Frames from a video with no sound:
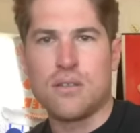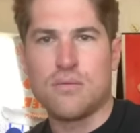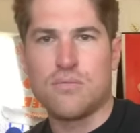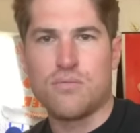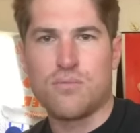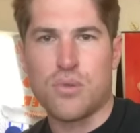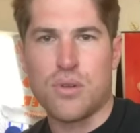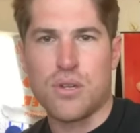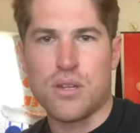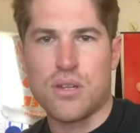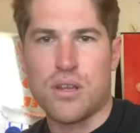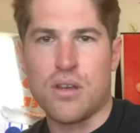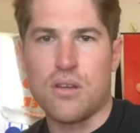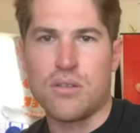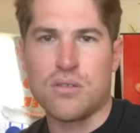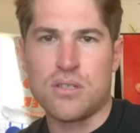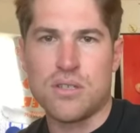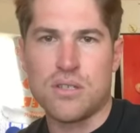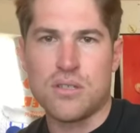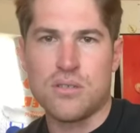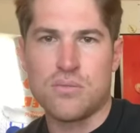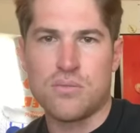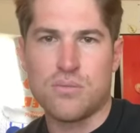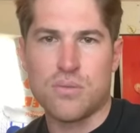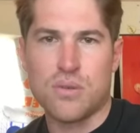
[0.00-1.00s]
pretty
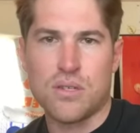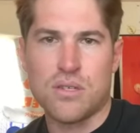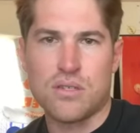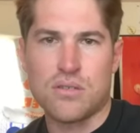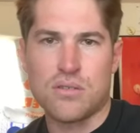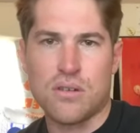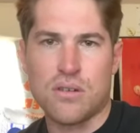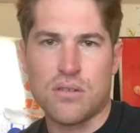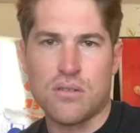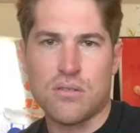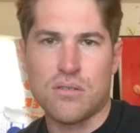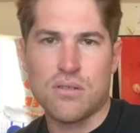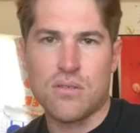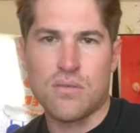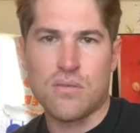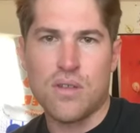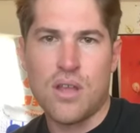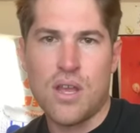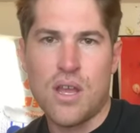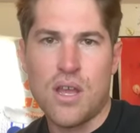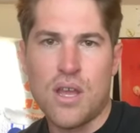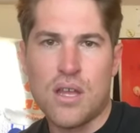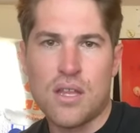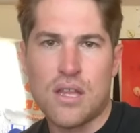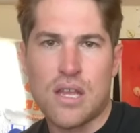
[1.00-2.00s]
go-to. Pretty straight. So
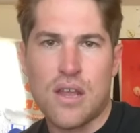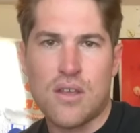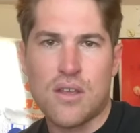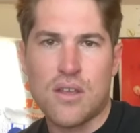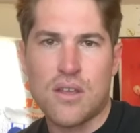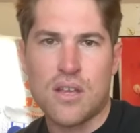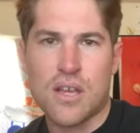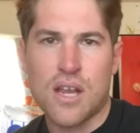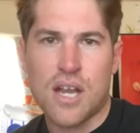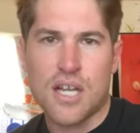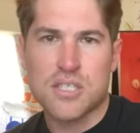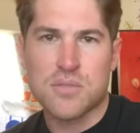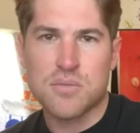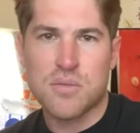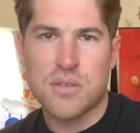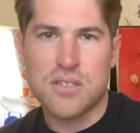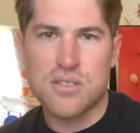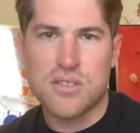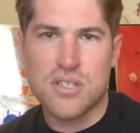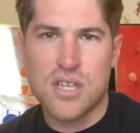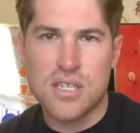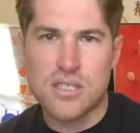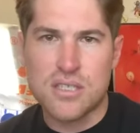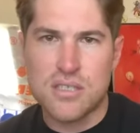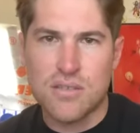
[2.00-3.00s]
now you can cosplay as
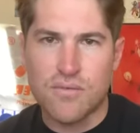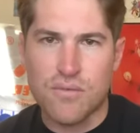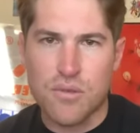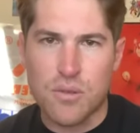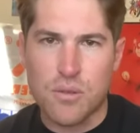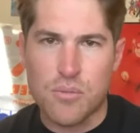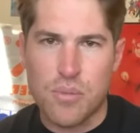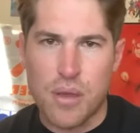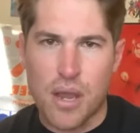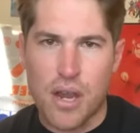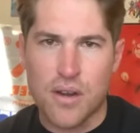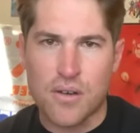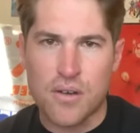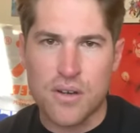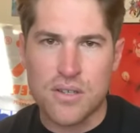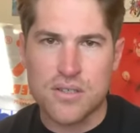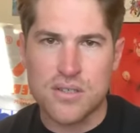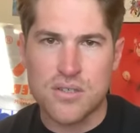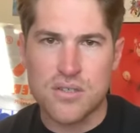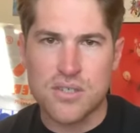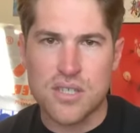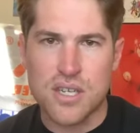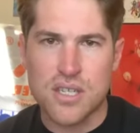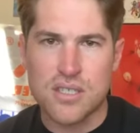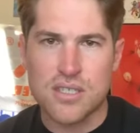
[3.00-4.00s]
Jason from the Power
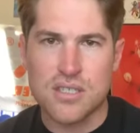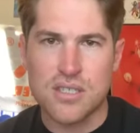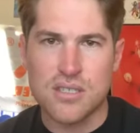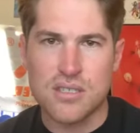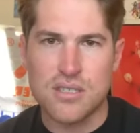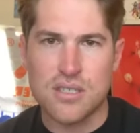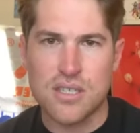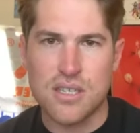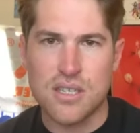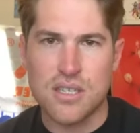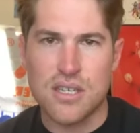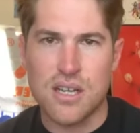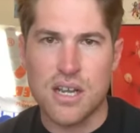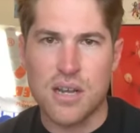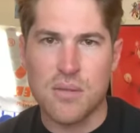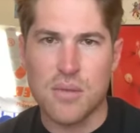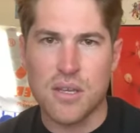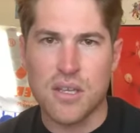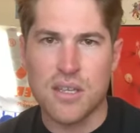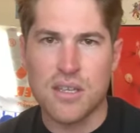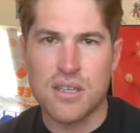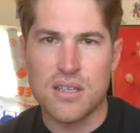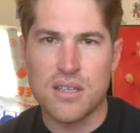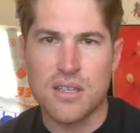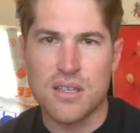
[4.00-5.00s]
Rangers Justice League comic.
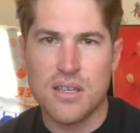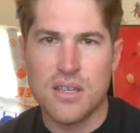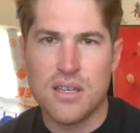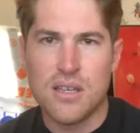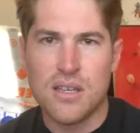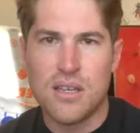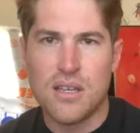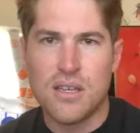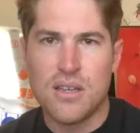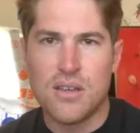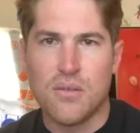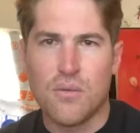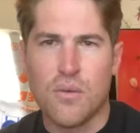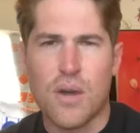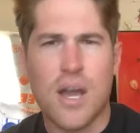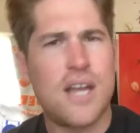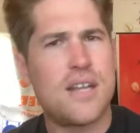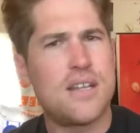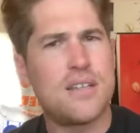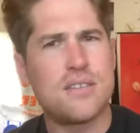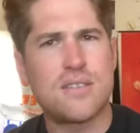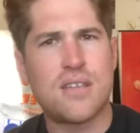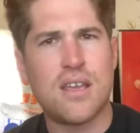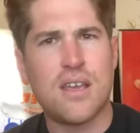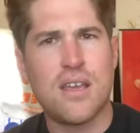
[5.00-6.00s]
Why
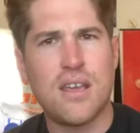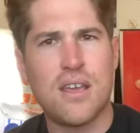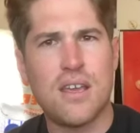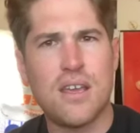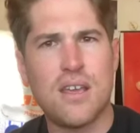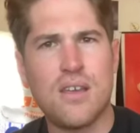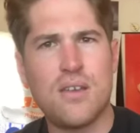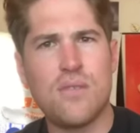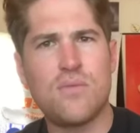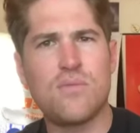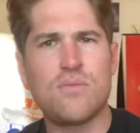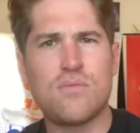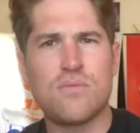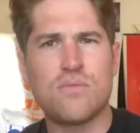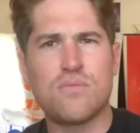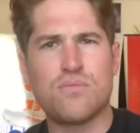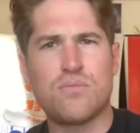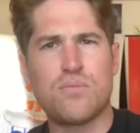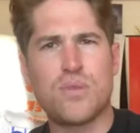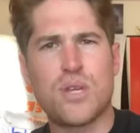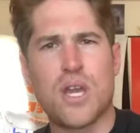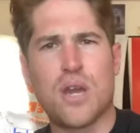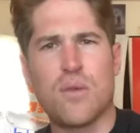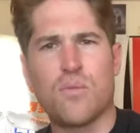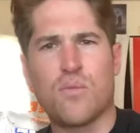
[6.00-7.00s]
does he
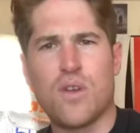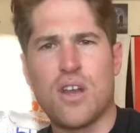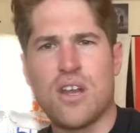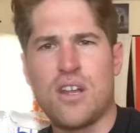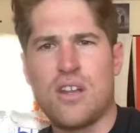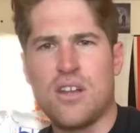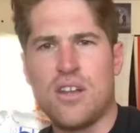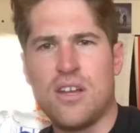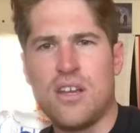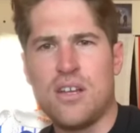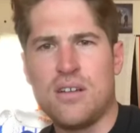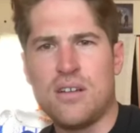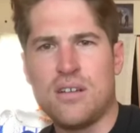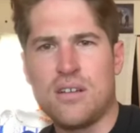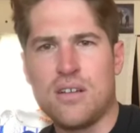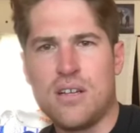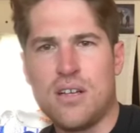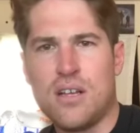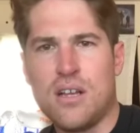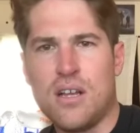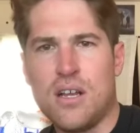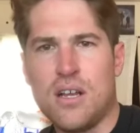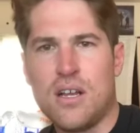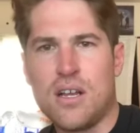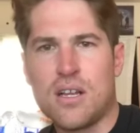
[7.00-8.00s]
become Red Hood?
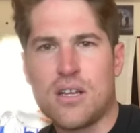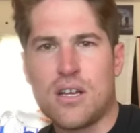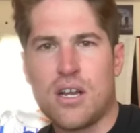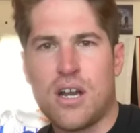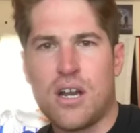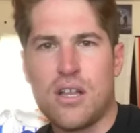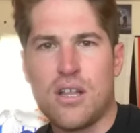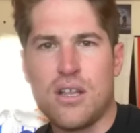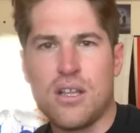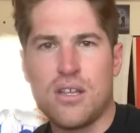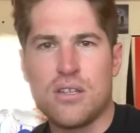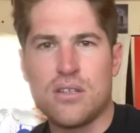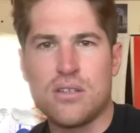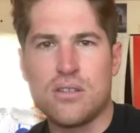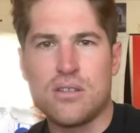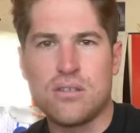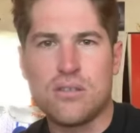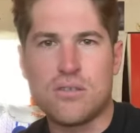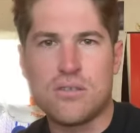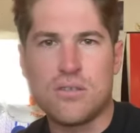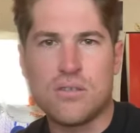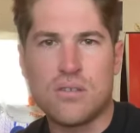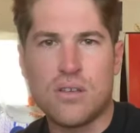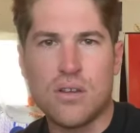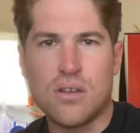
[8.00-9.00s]
Colin,
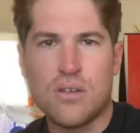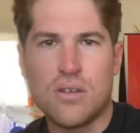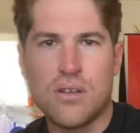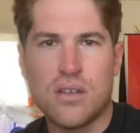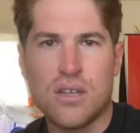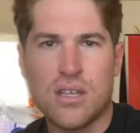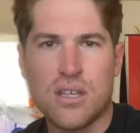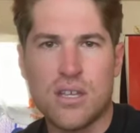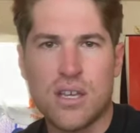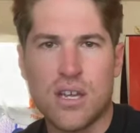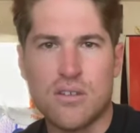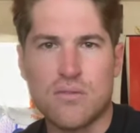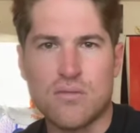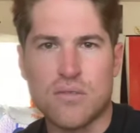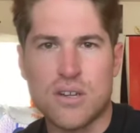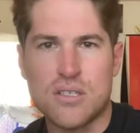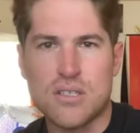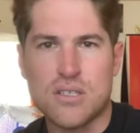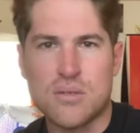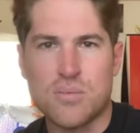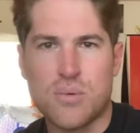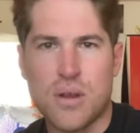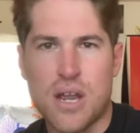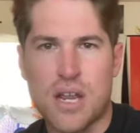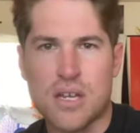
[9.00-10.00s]
go to the gun range
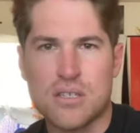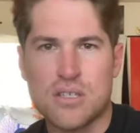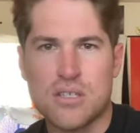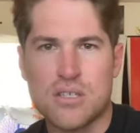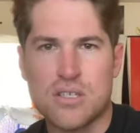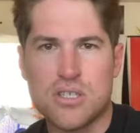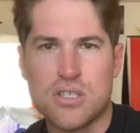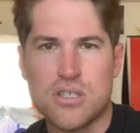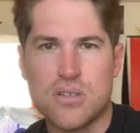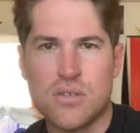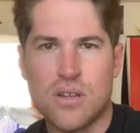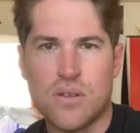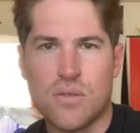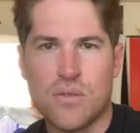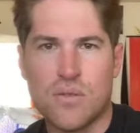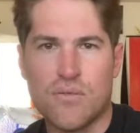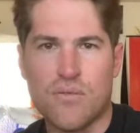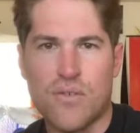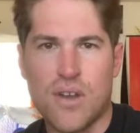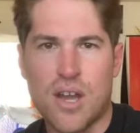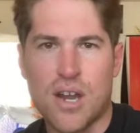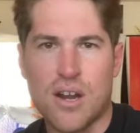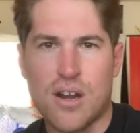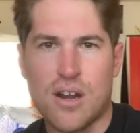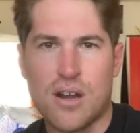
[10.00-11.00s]
to practice shooting with
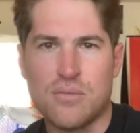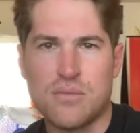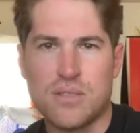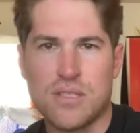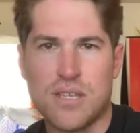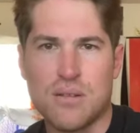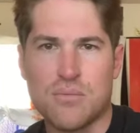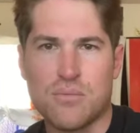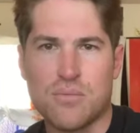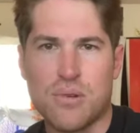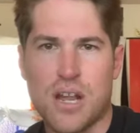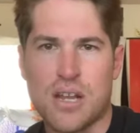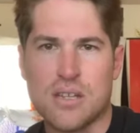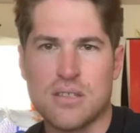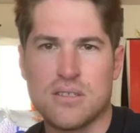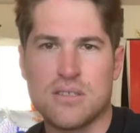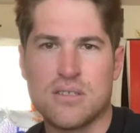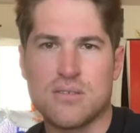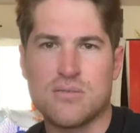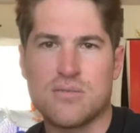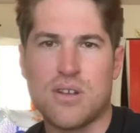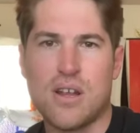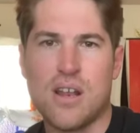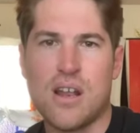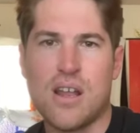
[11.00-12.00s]
firearms. Get in practice
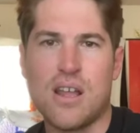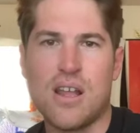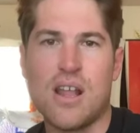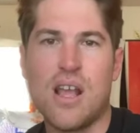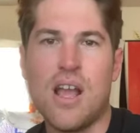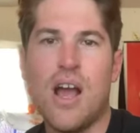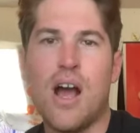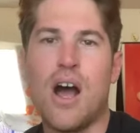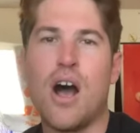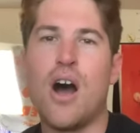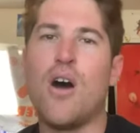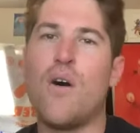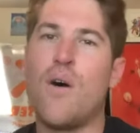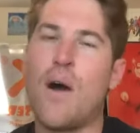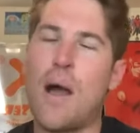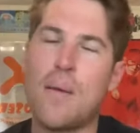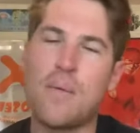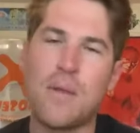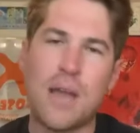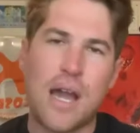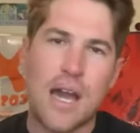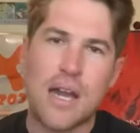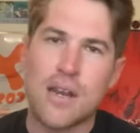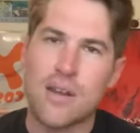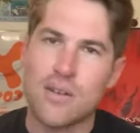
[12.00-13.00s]
as Red Hood. Oh,
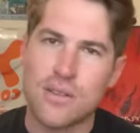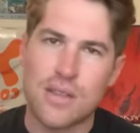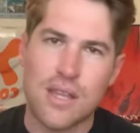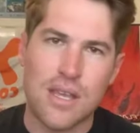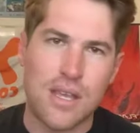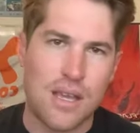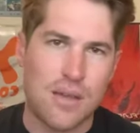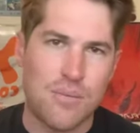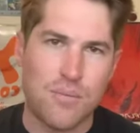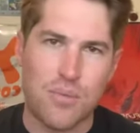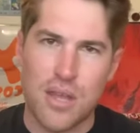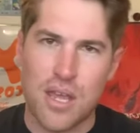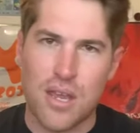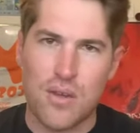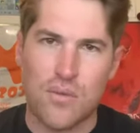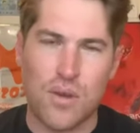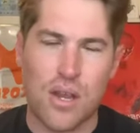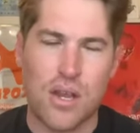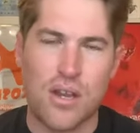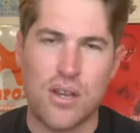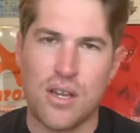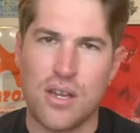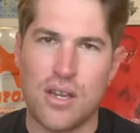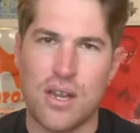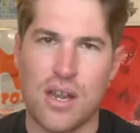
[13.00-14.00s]
I don't think I'm playing
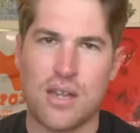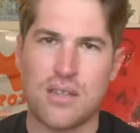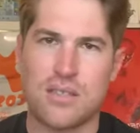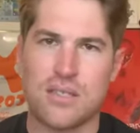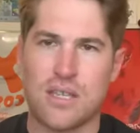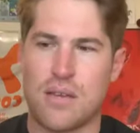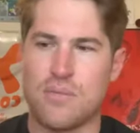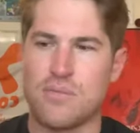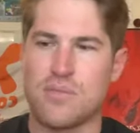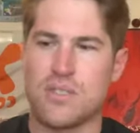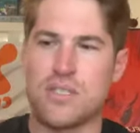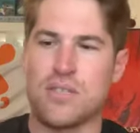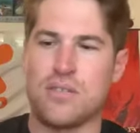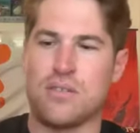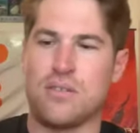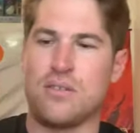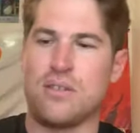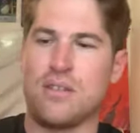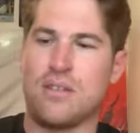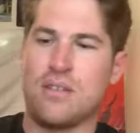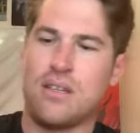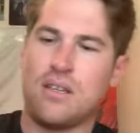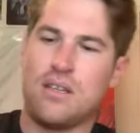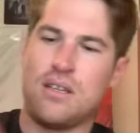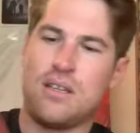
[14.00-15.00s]
Red Hood anytime soon.
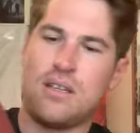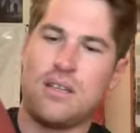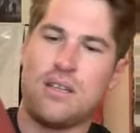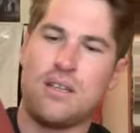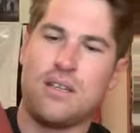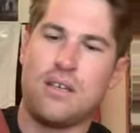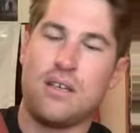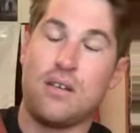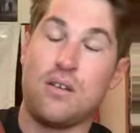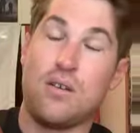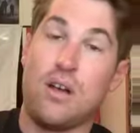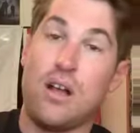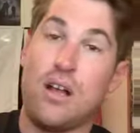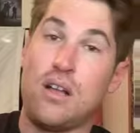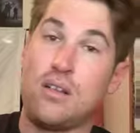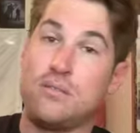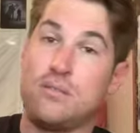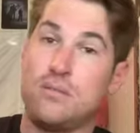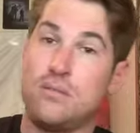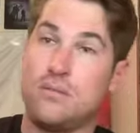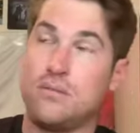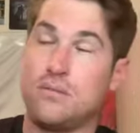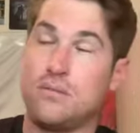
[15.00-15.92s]
Well,